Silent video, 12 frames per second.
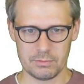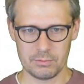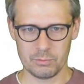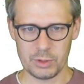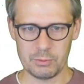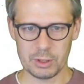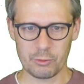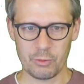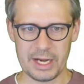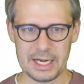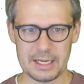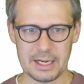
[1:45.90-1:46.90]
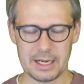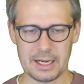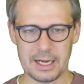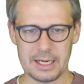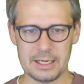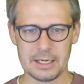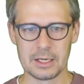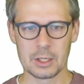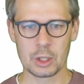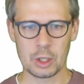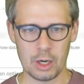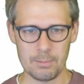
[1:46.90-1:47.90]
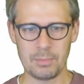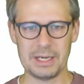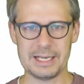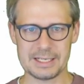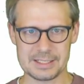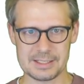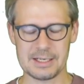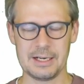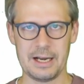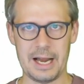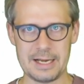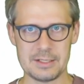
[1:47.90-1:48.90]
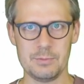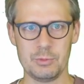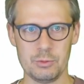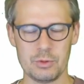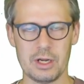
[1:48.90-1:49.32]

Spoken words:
we will create a complex attribute,